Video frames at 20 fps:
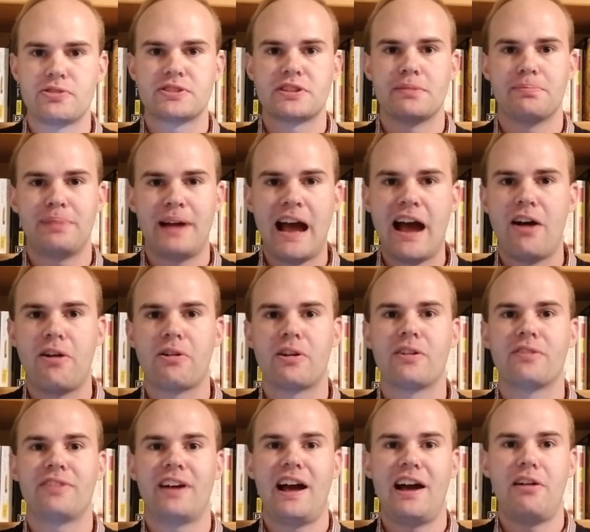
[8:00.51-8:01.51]
the
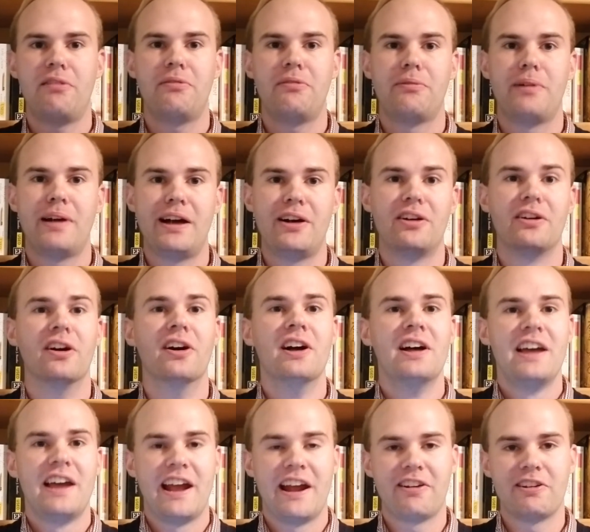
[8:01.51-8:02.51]
power of how well
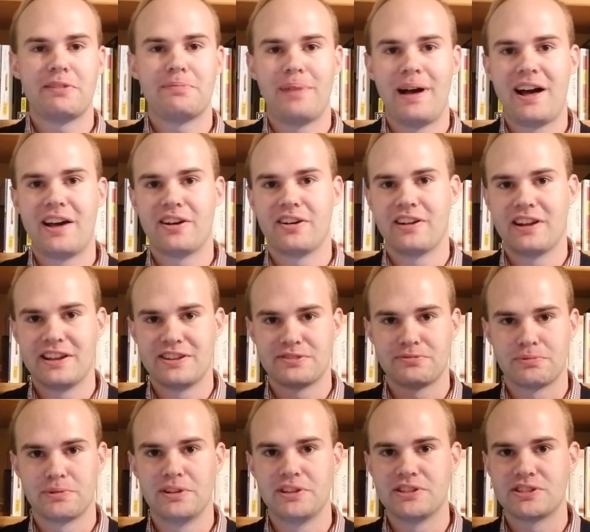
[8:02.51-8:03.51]
Harry Potter has
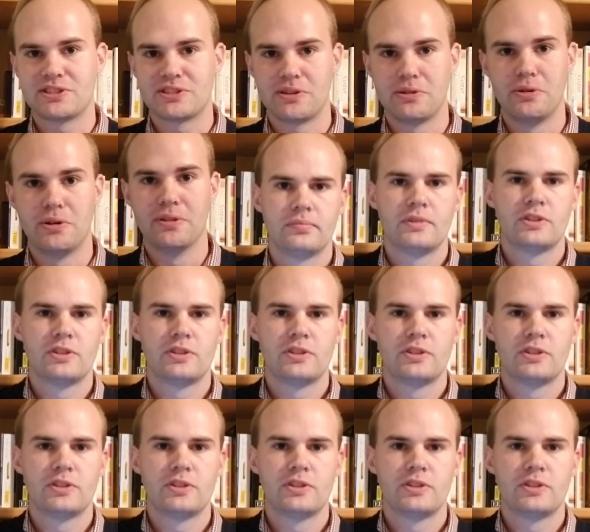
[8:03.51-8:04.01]
really sold.